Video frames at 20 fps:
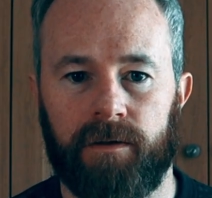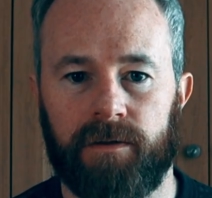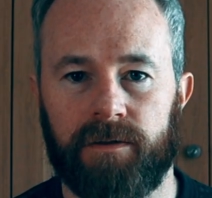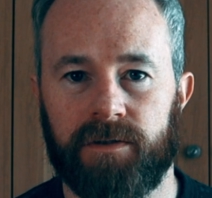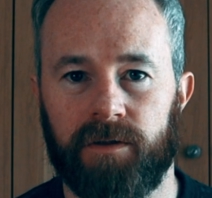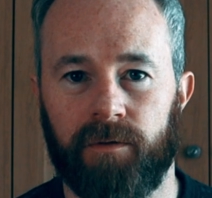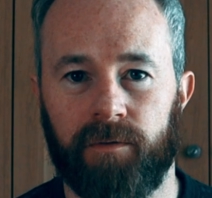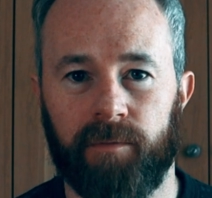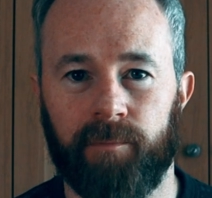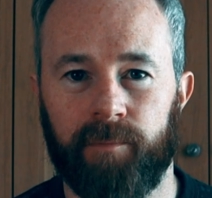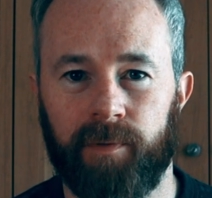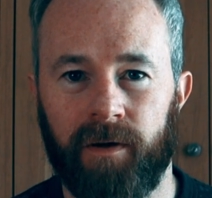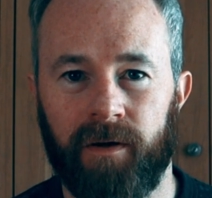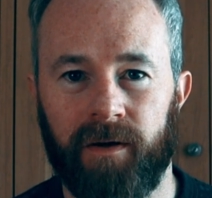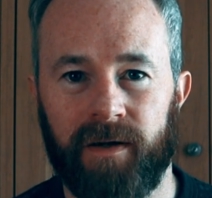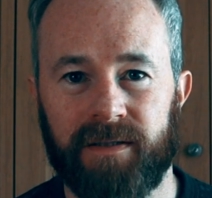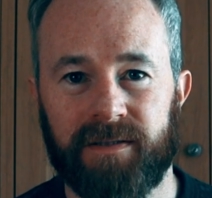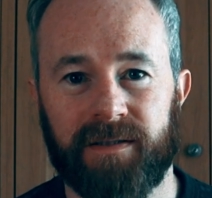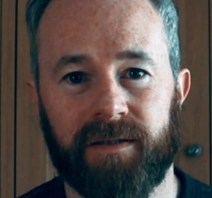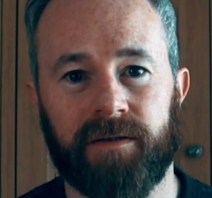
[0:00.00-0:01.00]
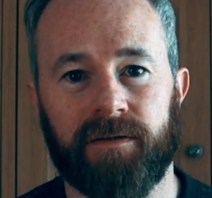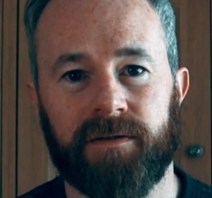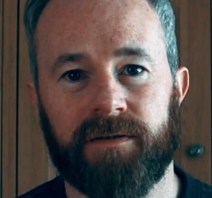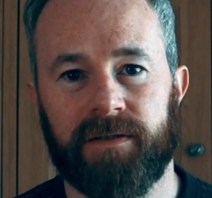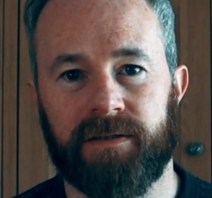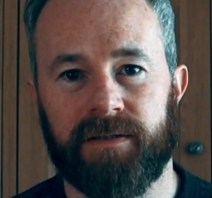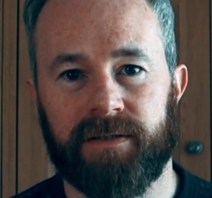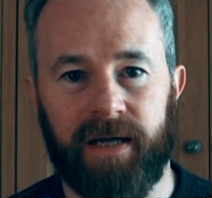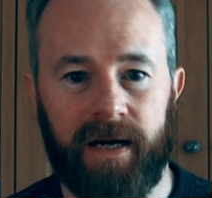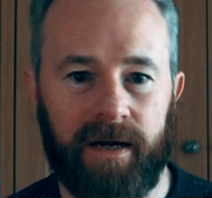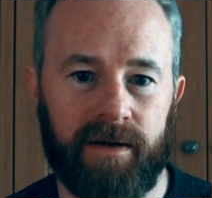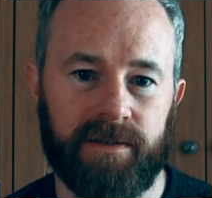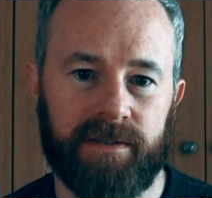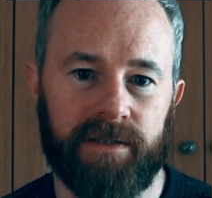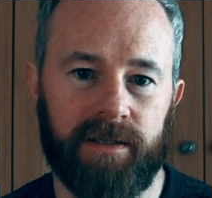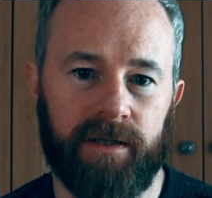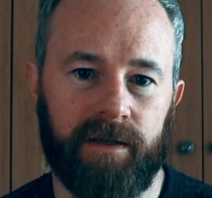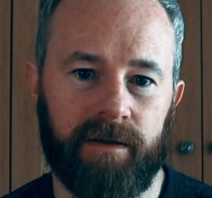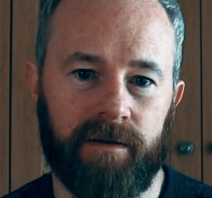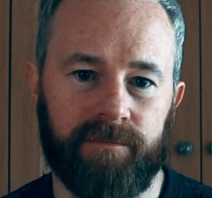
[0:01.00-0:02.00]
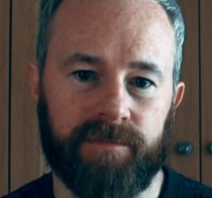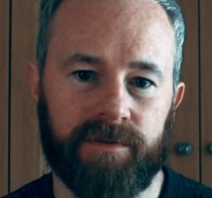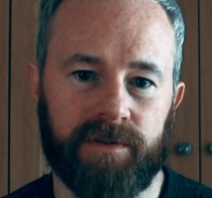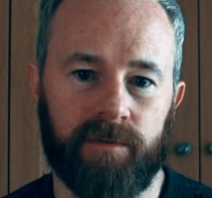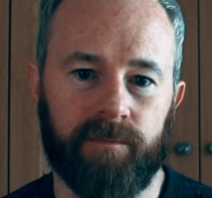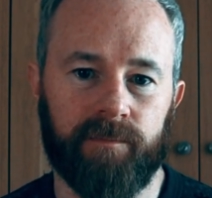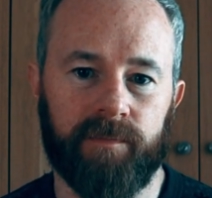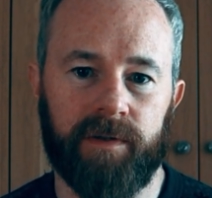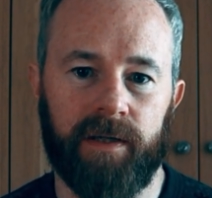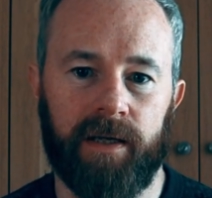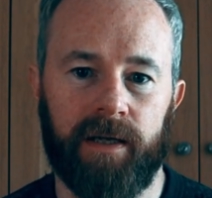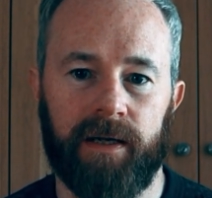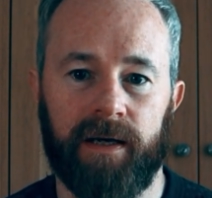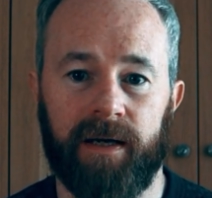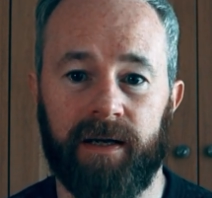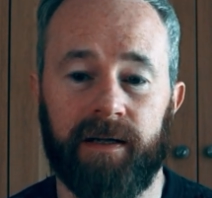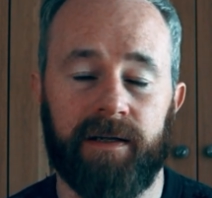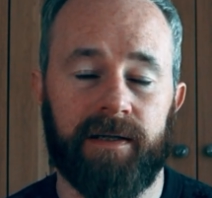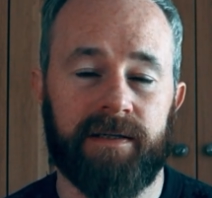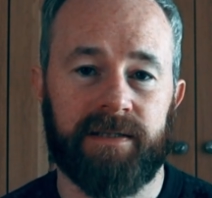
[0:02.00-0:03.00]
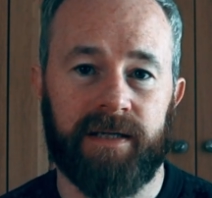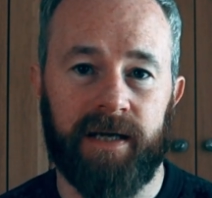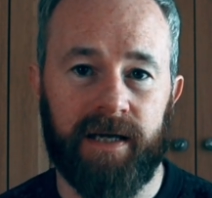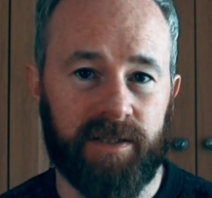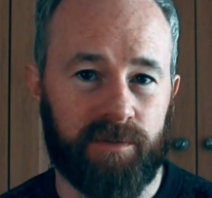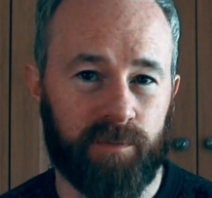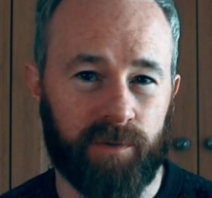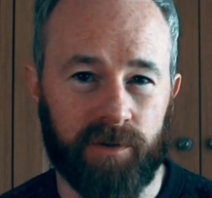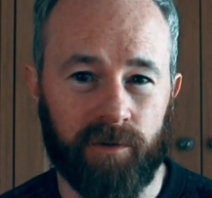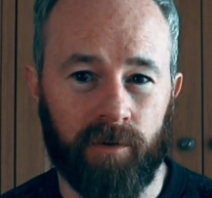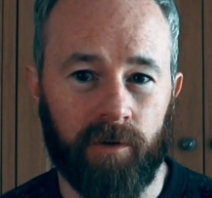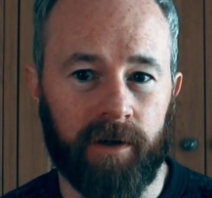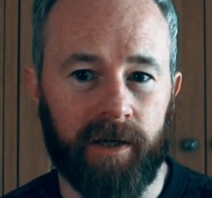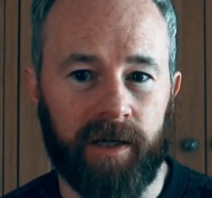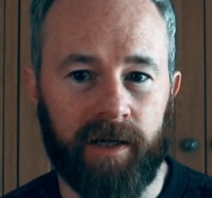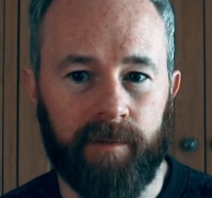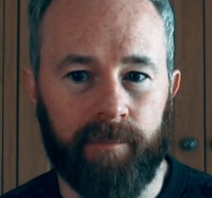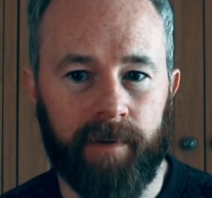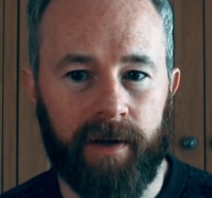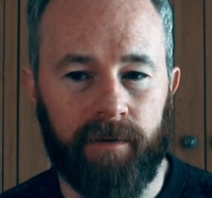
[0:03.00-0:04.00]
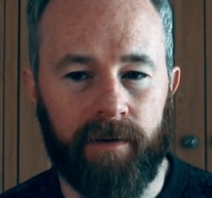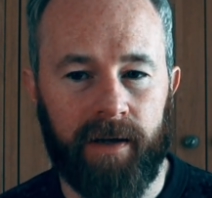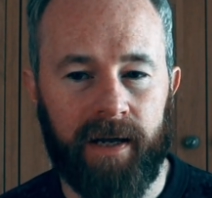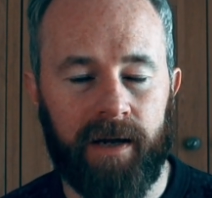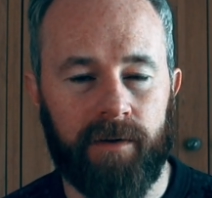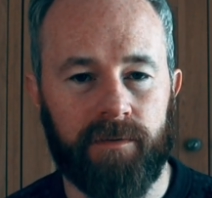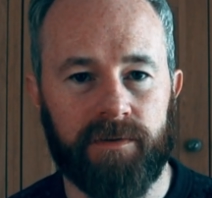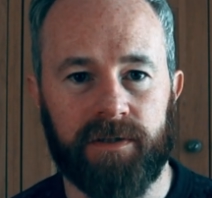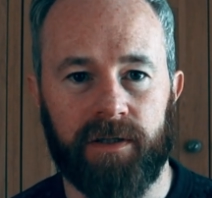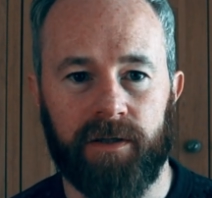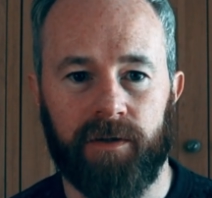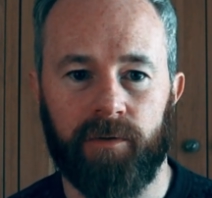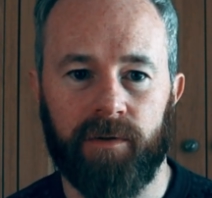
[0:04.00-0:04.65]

So it implies that there is a scarcity of something, and in this case we're talking about housing.